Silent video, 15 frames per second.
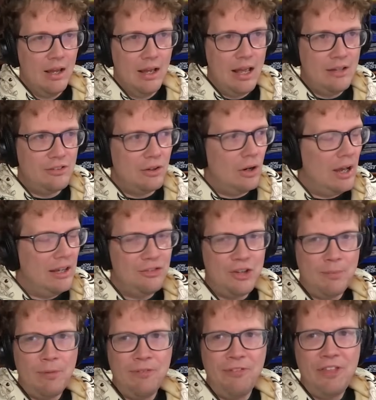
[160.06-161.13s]
I
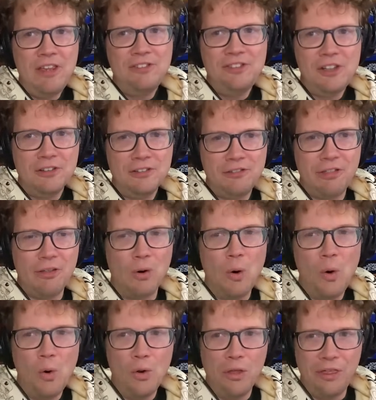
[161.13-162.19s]
ship of Theseus the
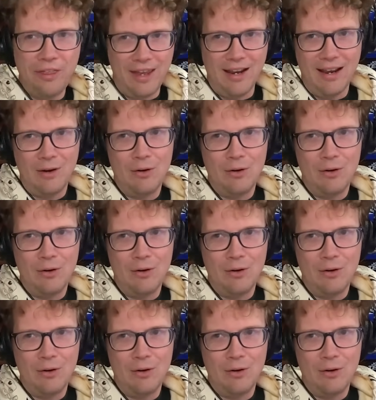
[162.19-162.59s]
whole thing.